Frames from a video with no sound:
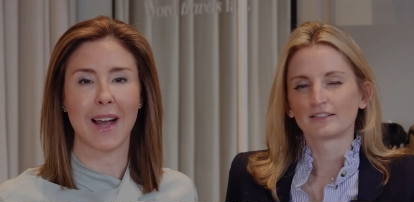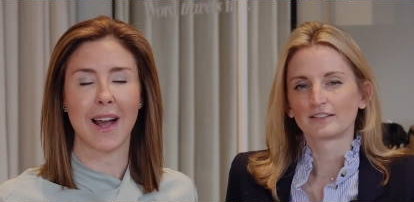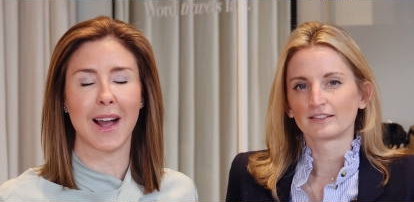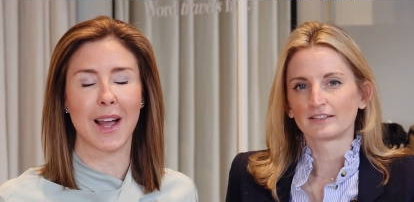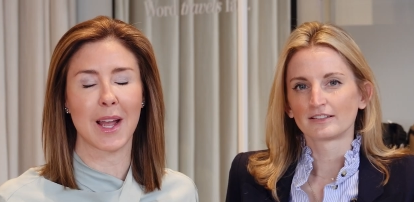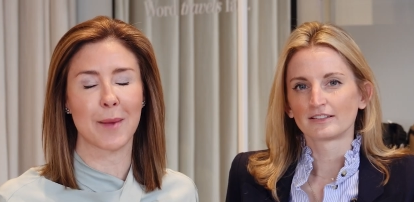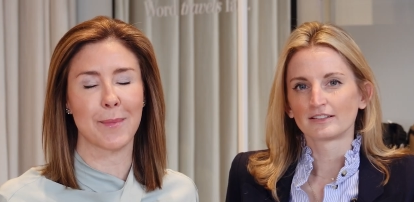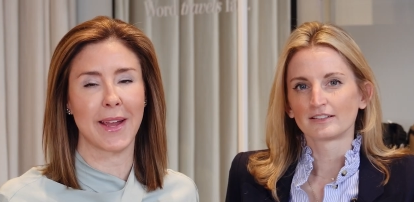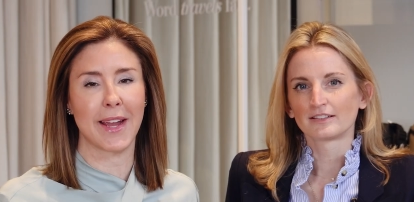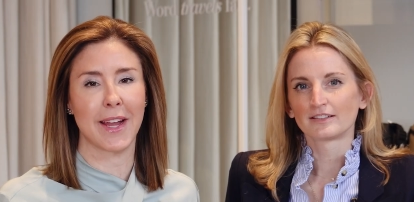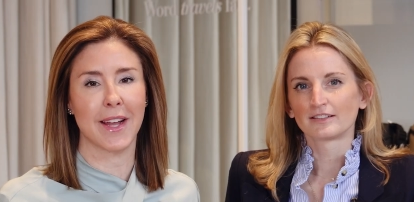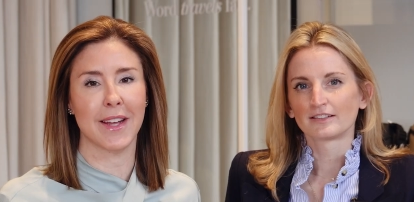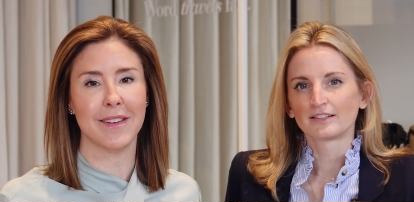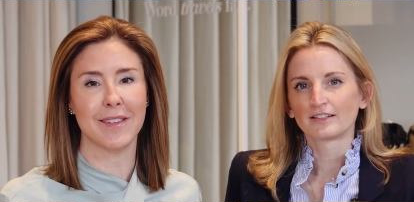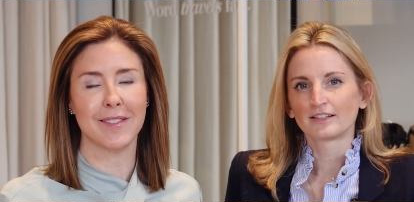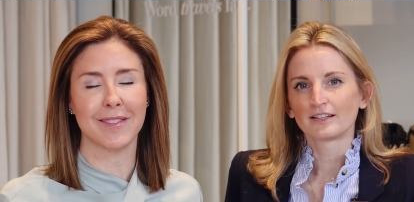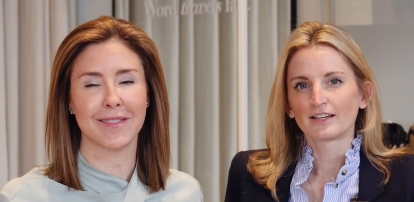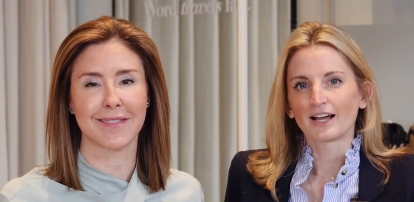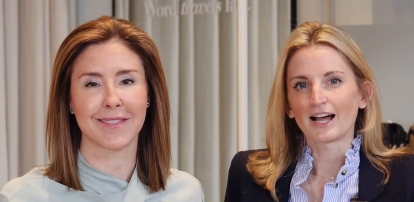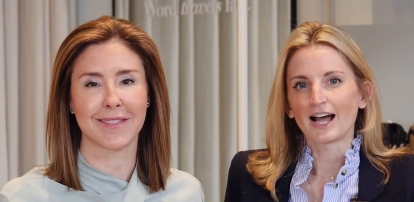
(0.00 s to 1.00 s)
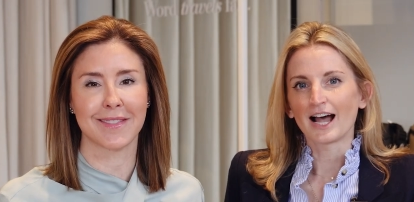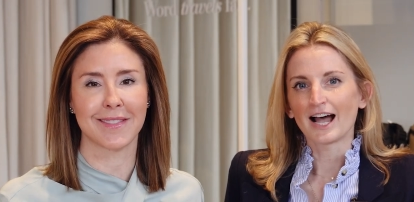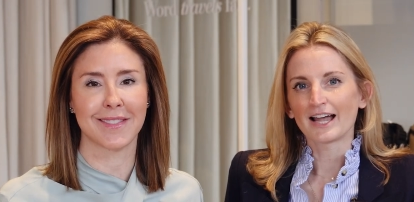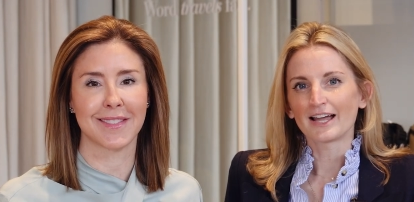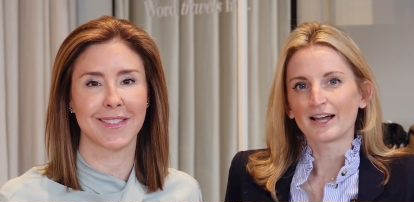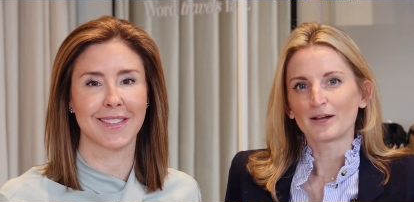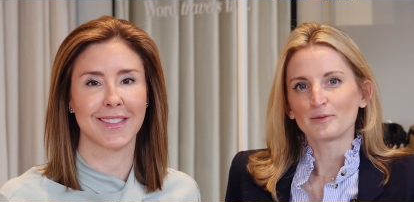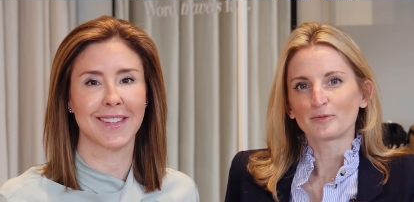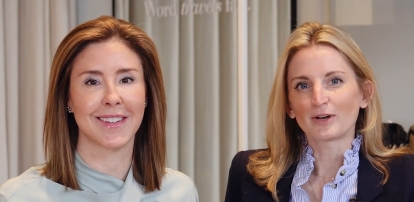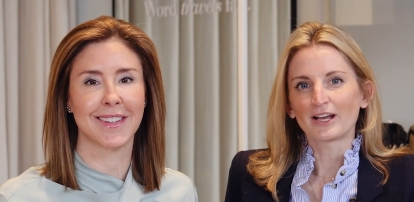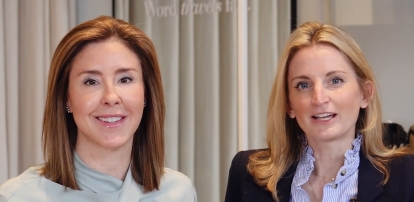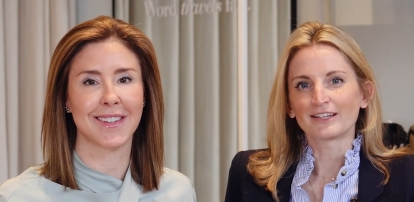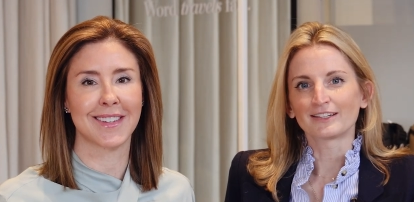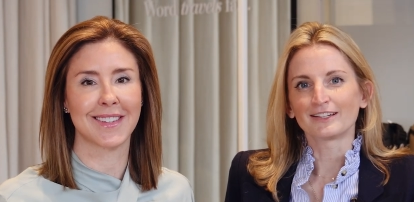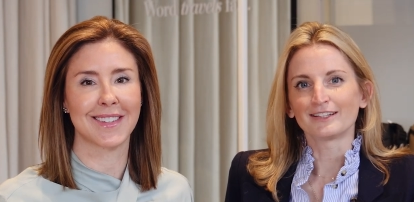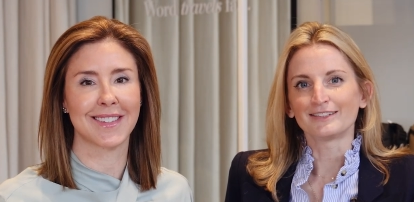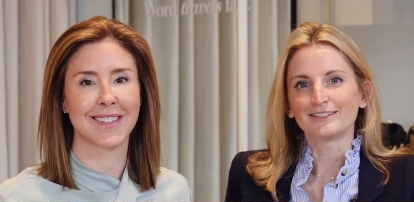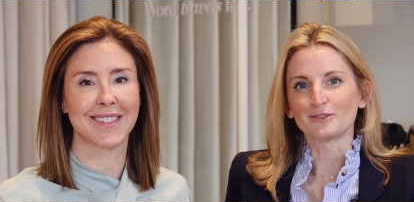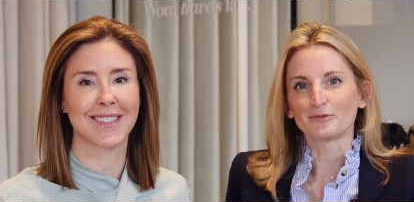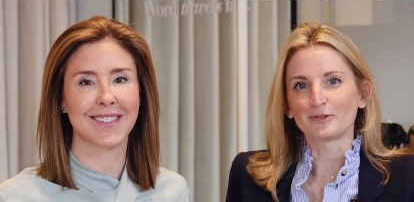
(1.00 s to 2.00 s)
Speaker 1: Hi, I'm Ann. Hi, I'm
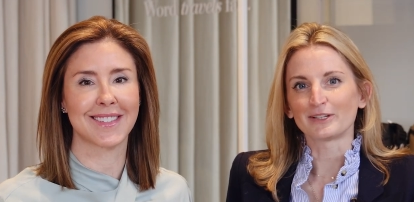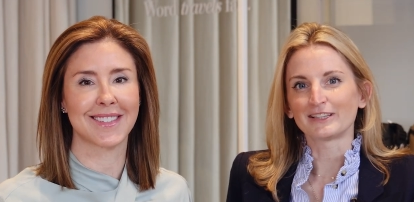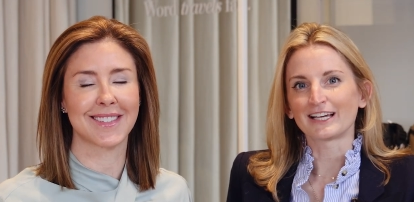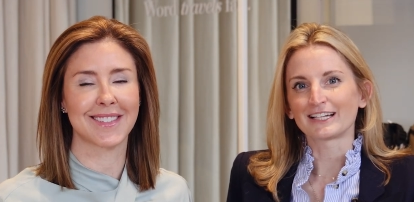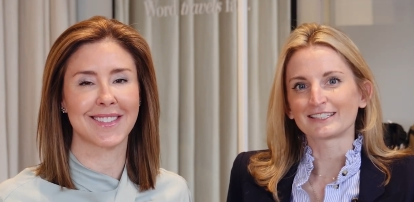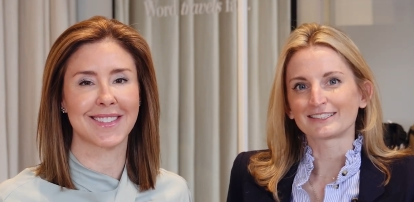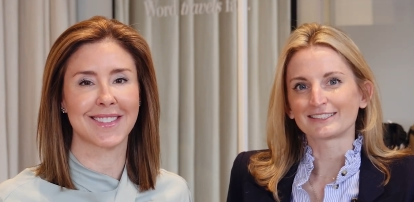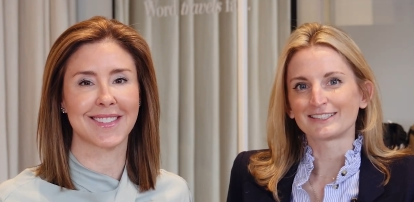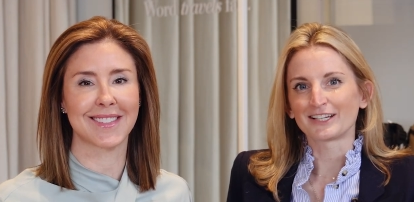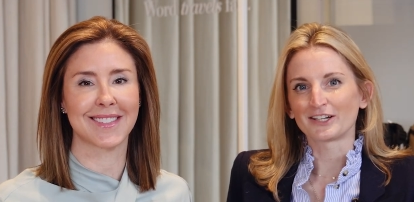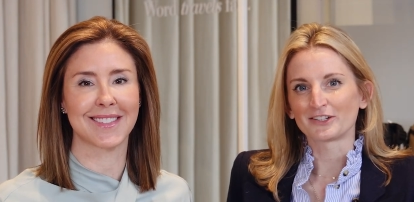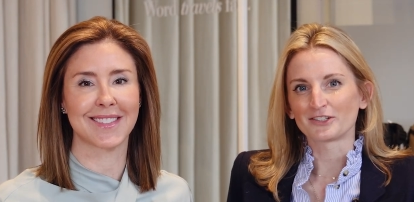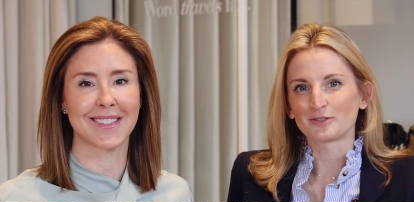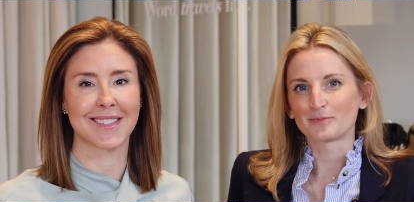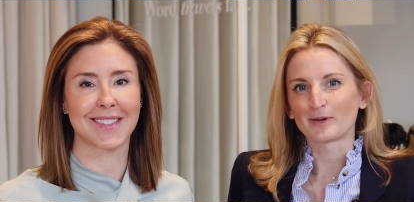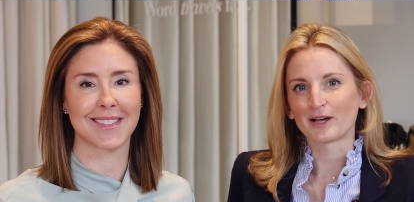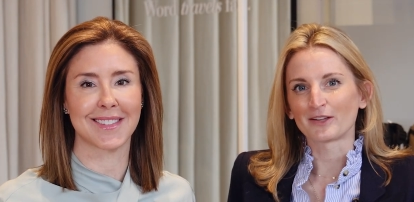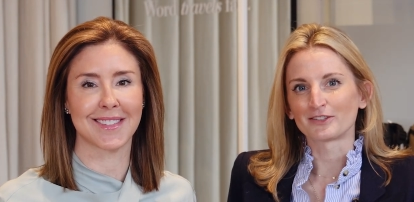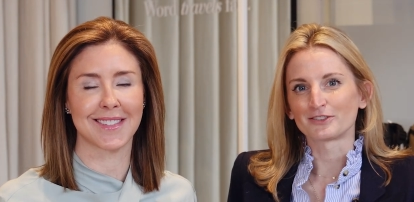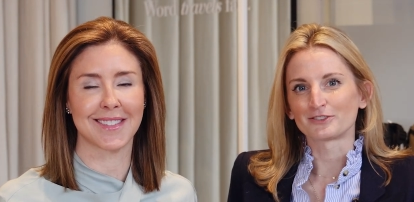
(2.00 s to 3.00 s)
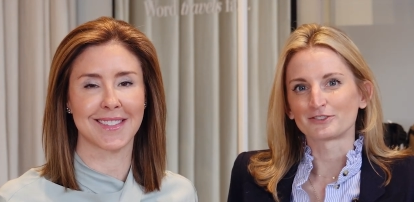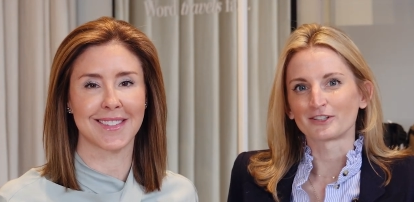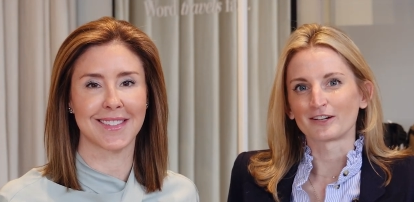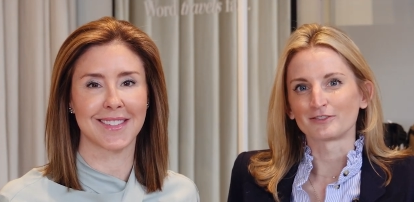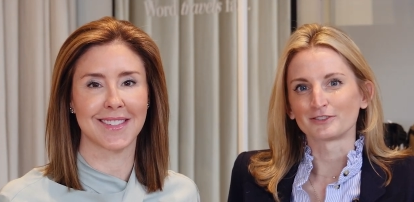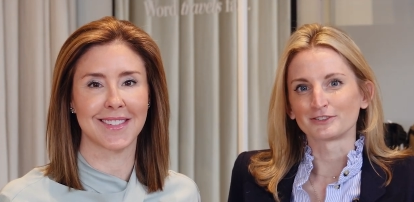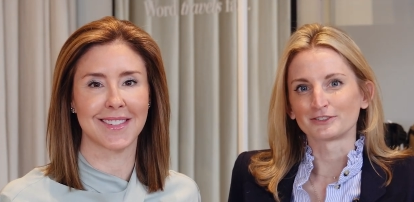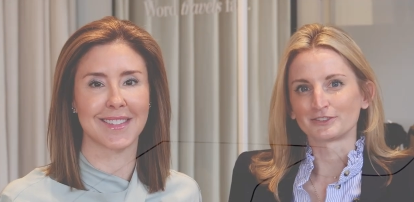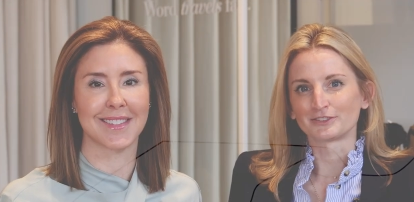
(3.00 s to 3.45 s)
Reagan, and we'd like to tell you about the Travel